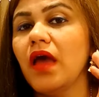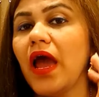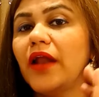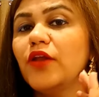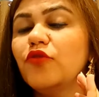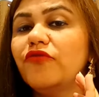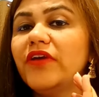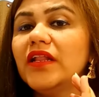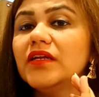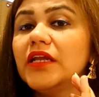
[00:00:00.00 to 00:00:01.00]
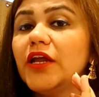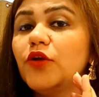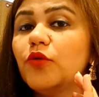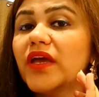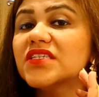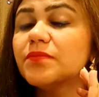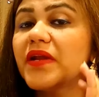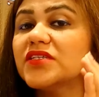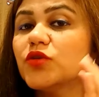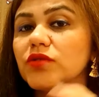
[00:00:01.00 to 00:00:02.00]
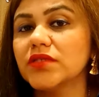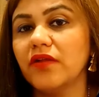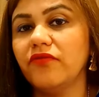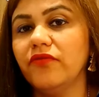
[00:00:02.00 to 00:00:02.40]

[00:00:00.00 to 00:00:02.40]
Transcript: and you feel the need to express yourself,